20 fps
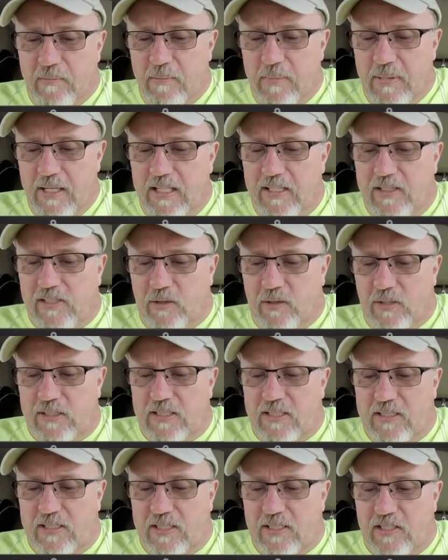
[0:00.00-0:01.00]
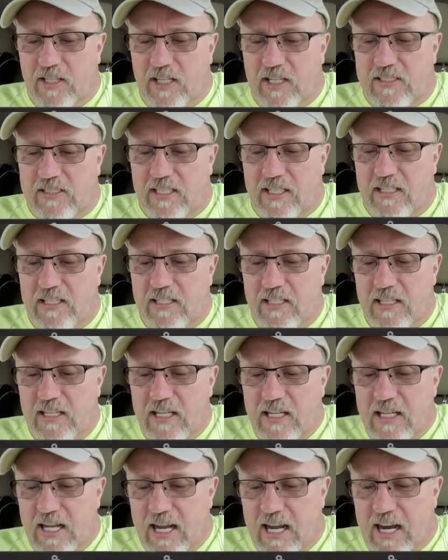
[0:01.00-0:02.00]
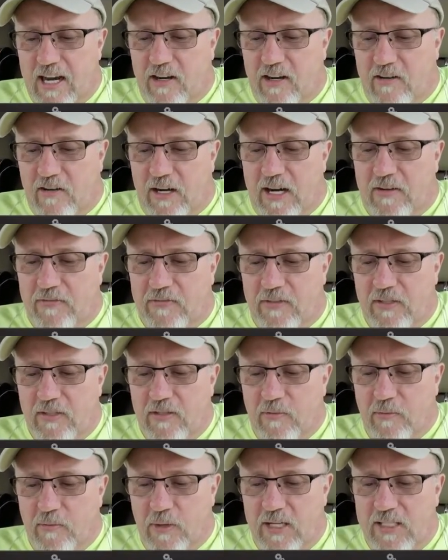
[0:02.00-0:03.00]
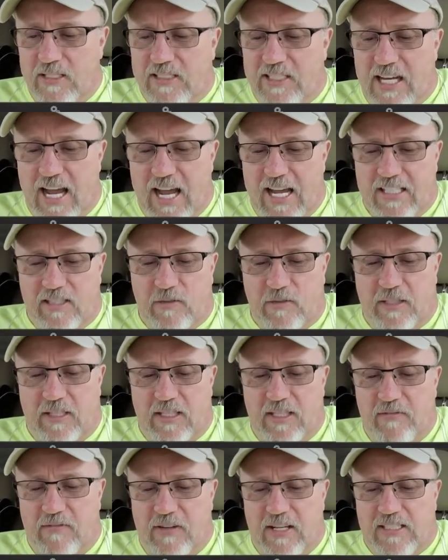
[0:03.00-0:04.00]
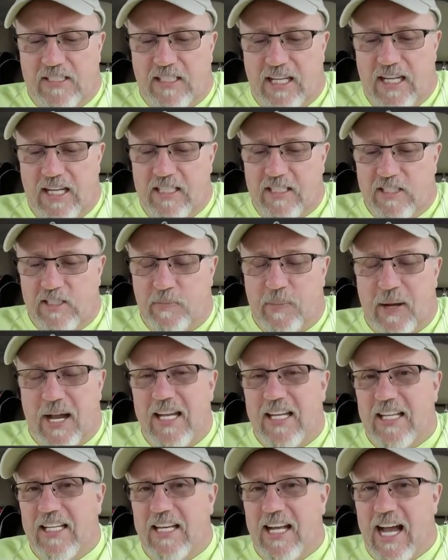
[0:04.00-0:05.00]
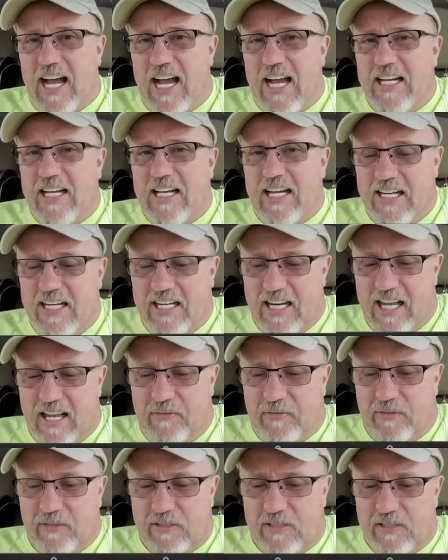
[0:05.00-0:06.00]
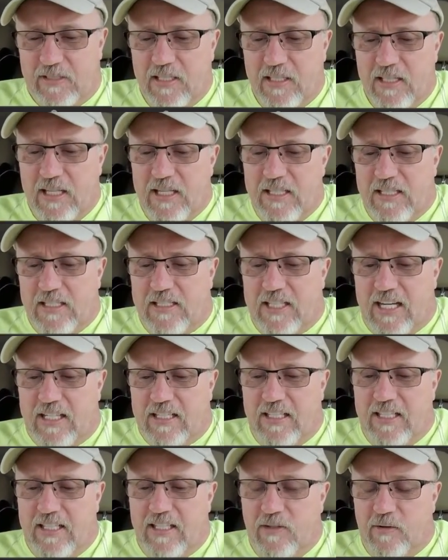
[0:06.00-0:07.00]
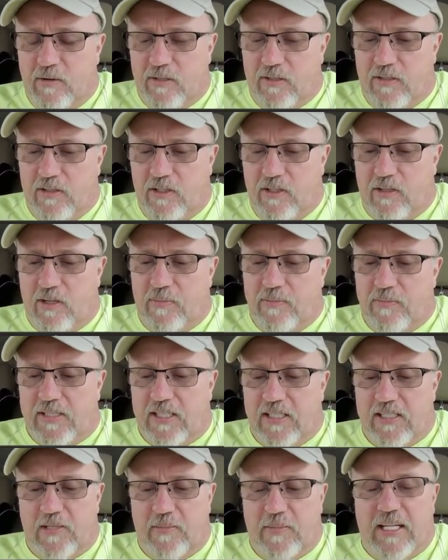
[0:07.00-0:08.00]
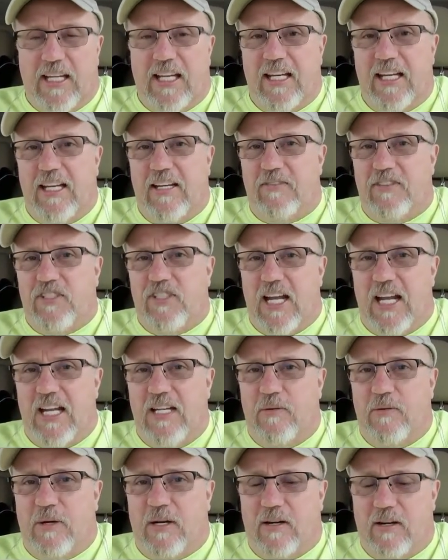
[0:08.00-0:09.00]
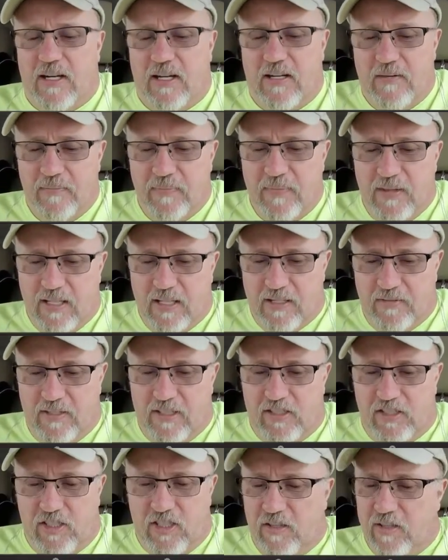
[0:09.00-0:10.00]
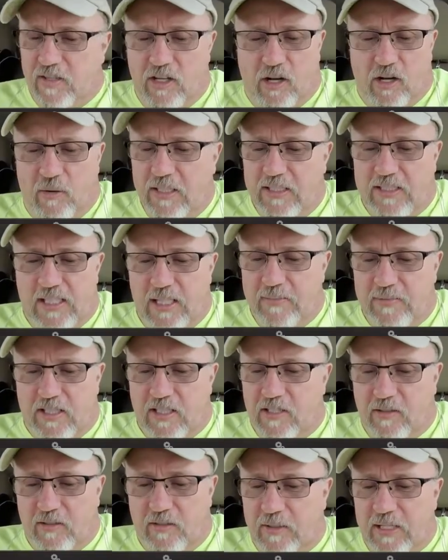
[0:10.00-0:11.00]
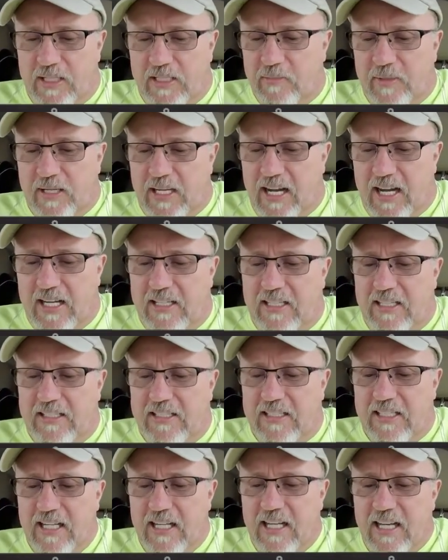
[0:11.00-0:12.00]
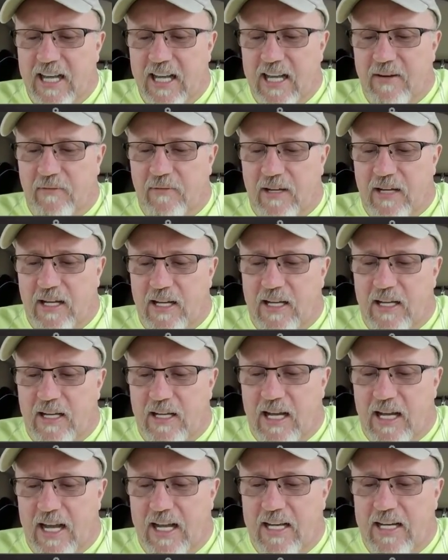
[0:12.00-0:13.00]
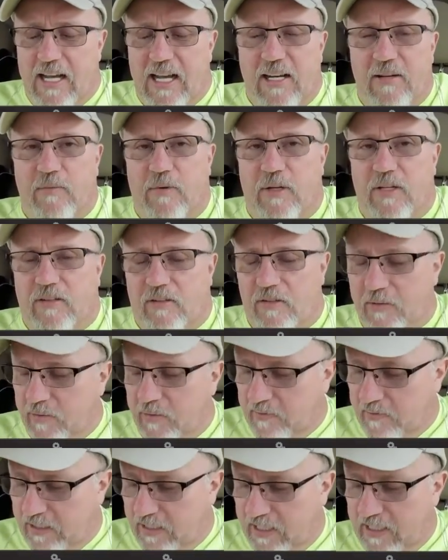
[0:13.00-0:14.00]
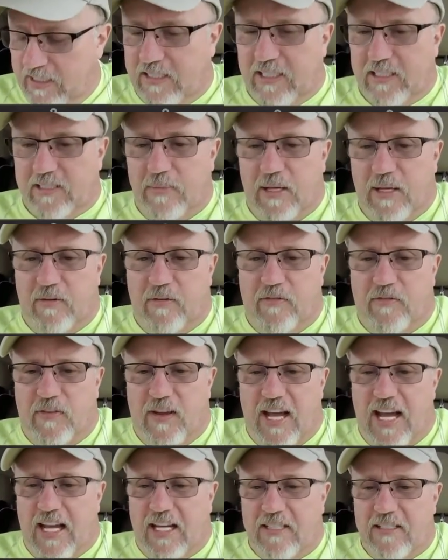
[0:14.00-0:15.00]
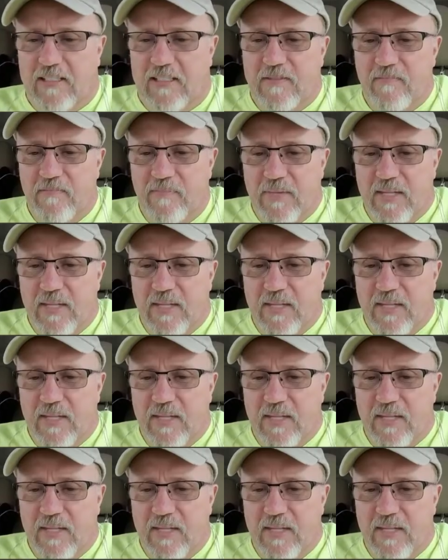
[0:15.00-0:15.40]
many sources suggest that aircraft was tasked with investigating the spike in iodine levels detected in northern Europe since the beginning of January of this year. And no one seems to know the reason behind these iodine-131 releases. Matter of fact,